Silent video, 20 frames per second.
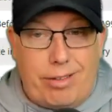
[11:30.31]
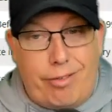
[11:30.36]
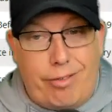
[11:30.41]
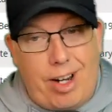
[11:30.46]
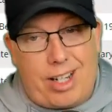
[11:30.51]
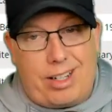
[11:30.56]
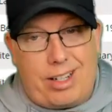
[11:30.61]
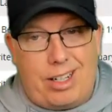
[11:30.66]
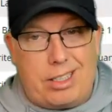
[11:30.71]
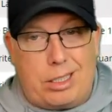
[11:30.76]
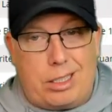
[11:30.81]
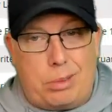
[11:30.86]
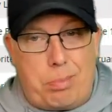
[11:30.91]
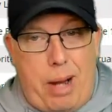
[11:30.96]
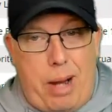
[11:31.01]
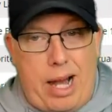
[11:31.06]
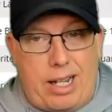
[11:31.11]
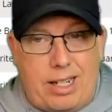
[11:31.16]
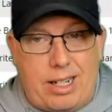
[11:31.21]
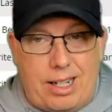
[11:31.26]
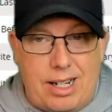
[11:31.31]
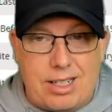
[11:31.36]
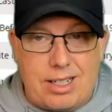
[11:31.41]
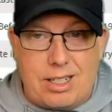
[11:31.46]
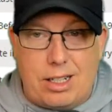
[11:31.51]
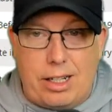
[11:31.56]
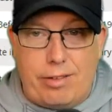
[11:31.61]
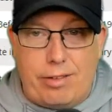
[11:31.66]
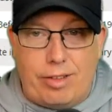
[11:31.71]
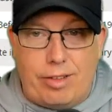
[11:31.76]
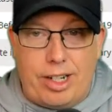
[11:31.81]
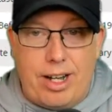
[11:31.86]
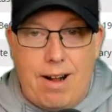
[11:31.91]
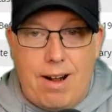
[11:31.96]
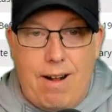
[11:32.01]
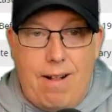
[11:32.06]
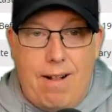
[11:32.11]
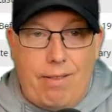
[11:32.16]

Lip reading: In fact, they got spanked against Cleveland.